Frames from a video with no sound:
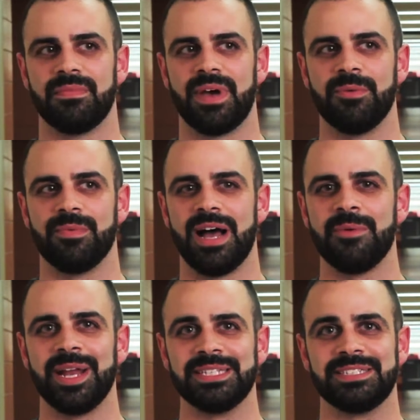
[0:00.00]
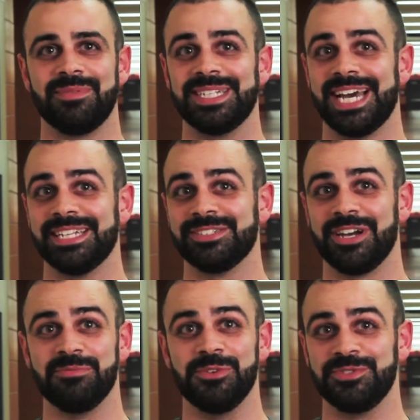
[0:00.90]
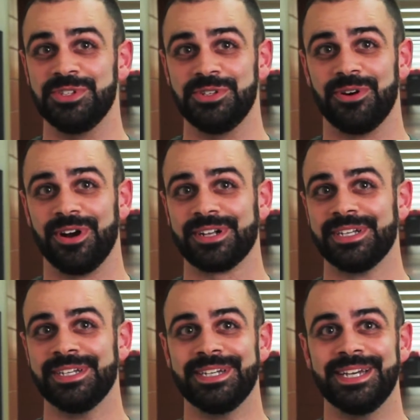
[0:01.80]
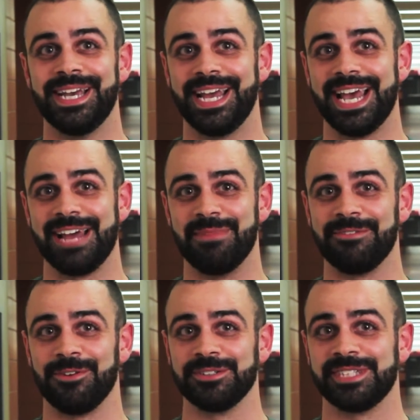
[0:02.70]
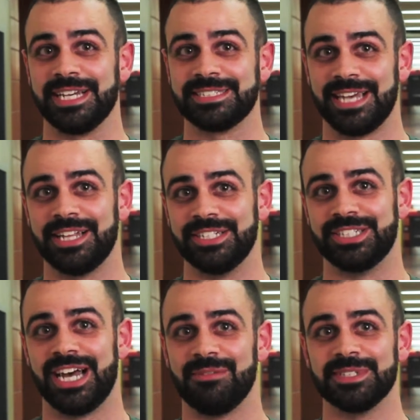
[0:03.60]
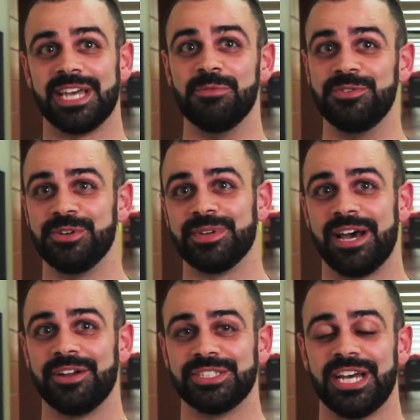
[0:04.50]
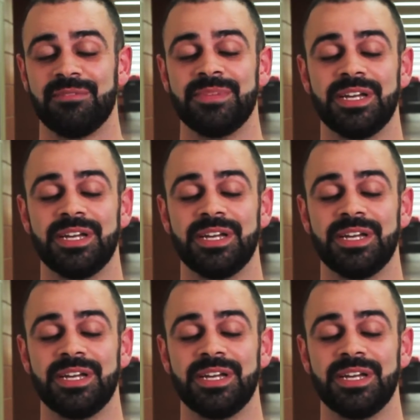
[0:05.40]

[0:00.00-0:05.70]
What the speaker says: I waited to tell my dad until I moved to New York and had my first like solid job, because I moved here without a job.